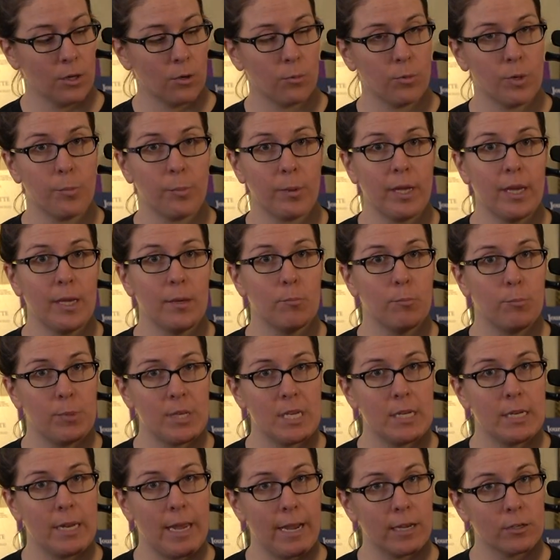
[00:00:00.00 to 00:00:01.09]
We play
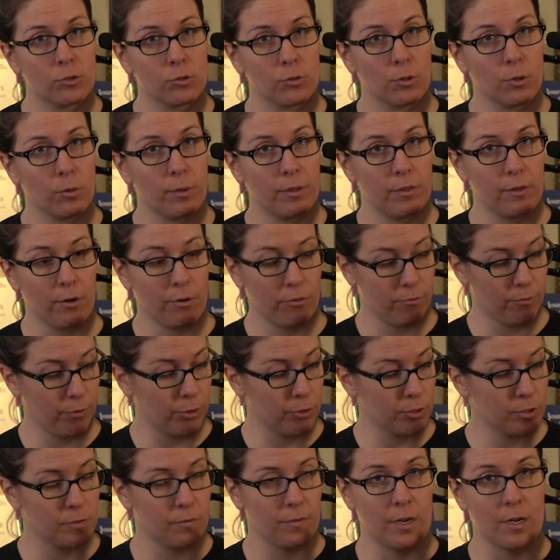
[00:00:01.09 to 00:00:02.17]
B natural with our
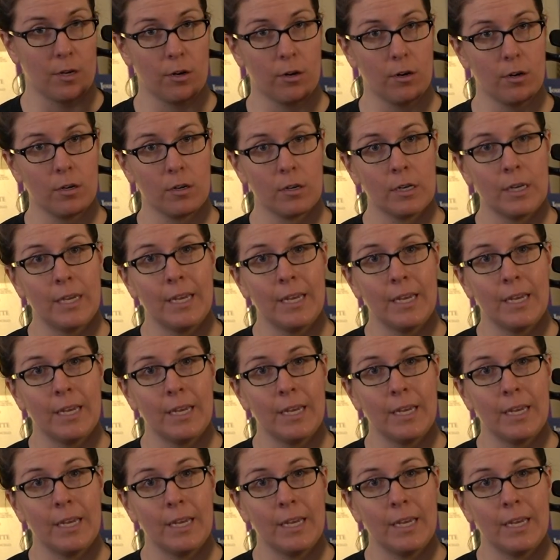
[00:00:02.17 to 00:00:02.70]
first finger,